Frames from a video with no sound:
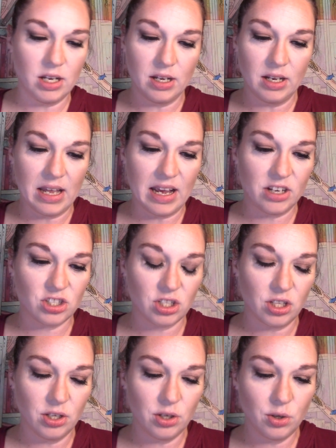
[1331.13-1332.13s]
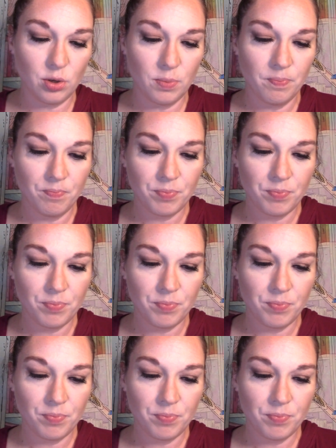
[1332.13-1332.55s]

lash glue